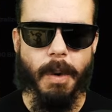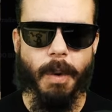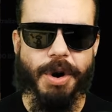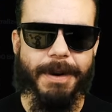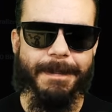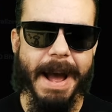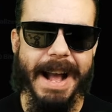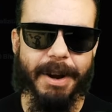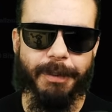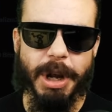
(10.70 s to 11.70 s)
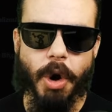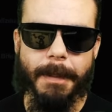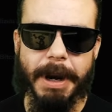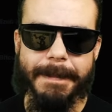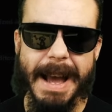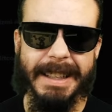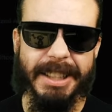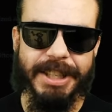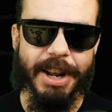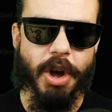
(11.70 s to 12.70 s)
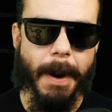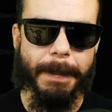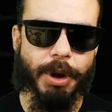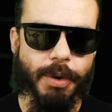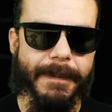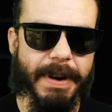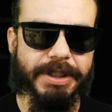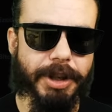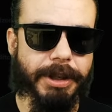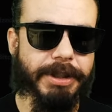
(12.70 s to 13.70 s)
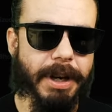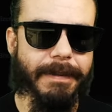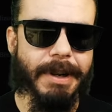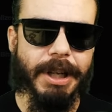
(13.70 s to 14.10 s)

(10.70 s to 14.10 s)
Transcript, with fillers: Welcome back. Rico Moneybags, the channel helping you invest in yourself